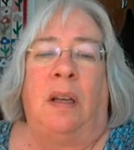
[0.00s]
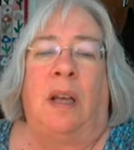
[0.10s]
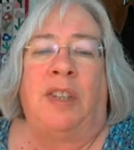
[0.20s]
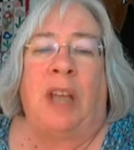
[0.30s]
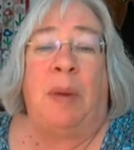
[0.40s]

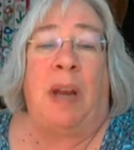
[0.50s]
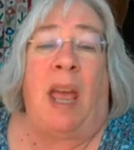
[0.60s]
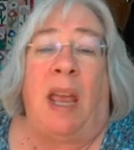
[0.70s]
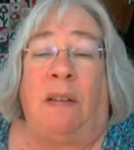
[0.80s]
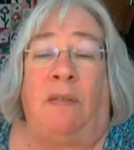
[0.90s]
assignment
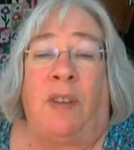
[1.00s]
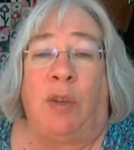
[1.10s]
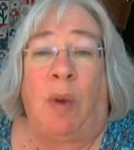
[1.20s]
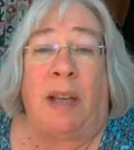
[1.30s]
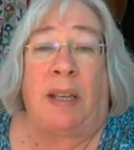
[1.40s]
8,
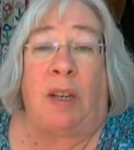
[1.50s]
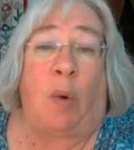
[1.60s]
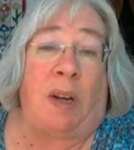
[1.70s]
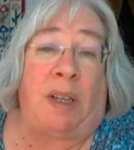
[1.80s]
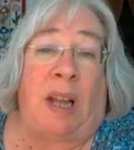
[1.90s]
visualizing
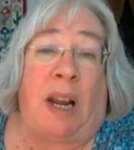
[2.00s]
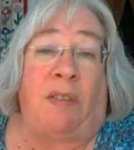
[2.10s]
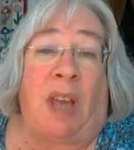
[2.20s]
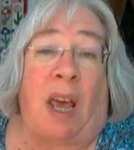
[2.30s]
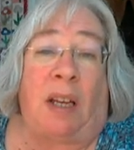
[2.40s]

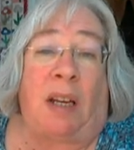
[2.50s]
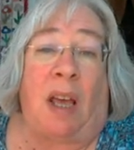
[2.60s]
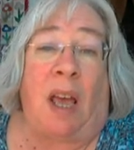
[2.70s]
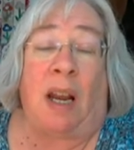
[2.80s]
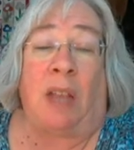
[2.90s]
quantitative
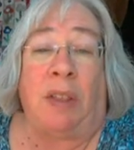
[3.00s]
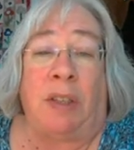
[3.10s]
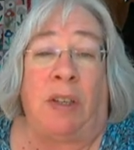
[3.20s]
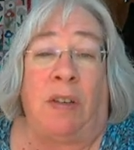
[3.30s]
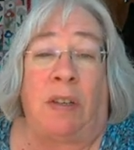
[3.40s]
data, and I thought
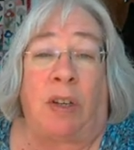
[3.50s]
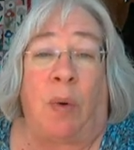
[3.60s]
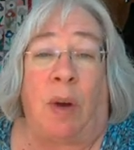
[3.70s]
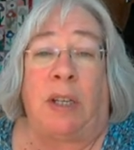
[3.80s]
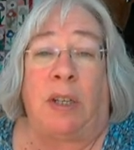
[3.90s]
the students'
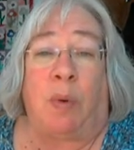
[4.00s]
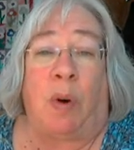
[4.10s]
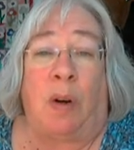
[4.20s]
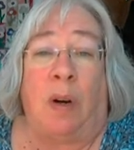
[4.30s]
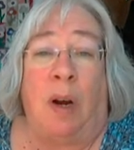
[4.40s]
questions
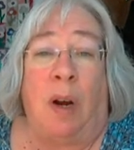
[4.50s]
were